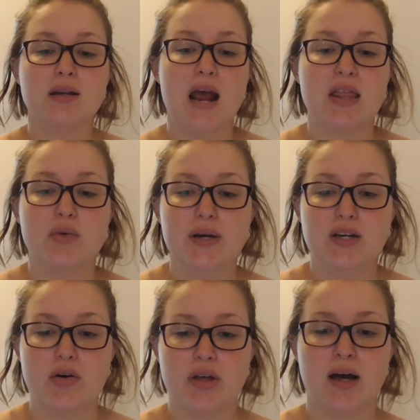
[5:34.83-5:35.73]
Now that we
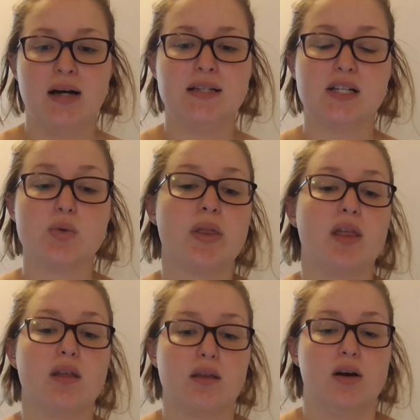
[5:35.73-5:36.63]
know the context
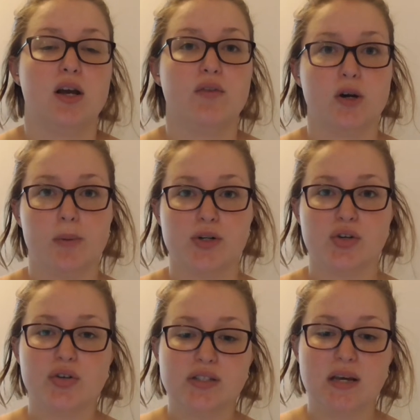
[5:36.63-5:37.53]
within the theory of
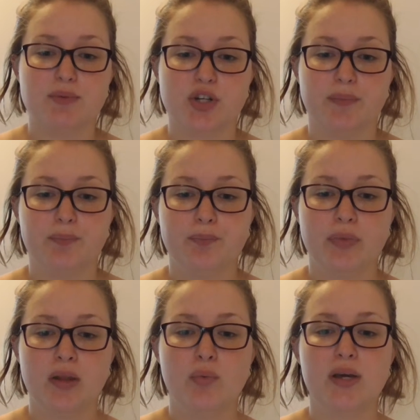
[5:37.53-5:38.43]
interpersonal deception,
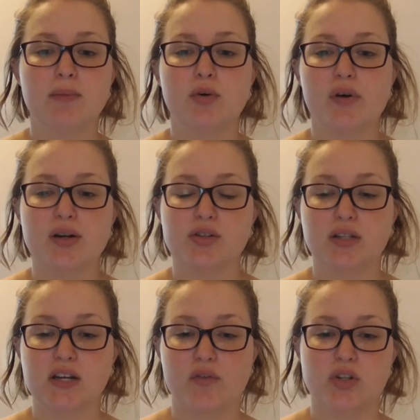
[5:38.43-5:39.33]
we can move on to the
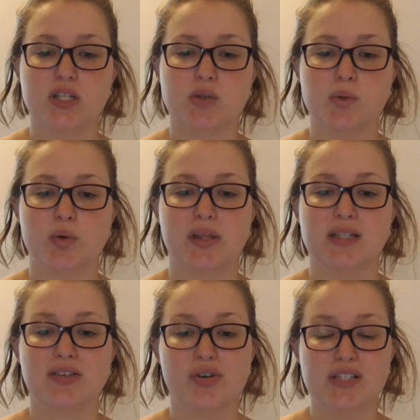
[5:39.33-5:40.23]
differences between the
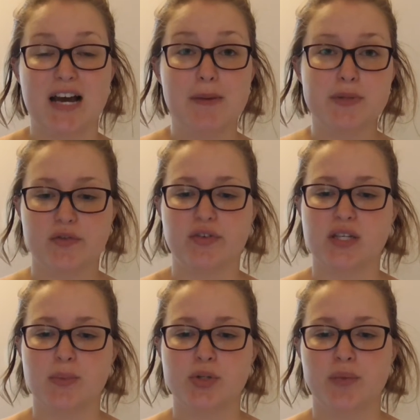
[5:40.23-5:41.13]
different types of
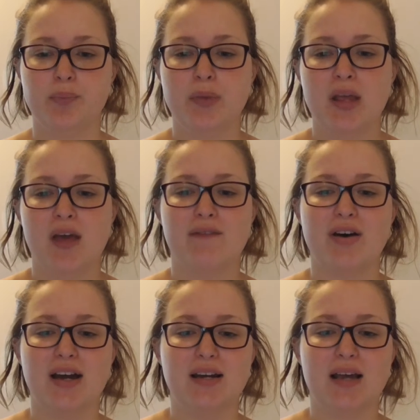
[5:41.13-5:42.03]
deception and
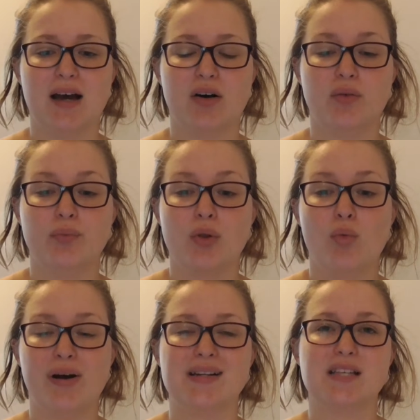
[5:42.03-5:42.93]
finding out
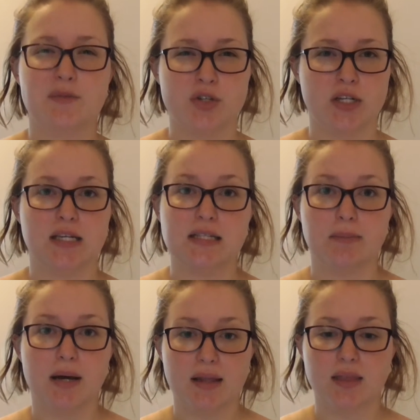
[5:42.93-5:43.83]
when deception is a
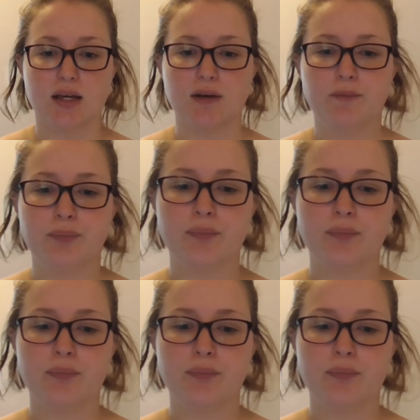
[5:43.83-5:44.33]
bad thing.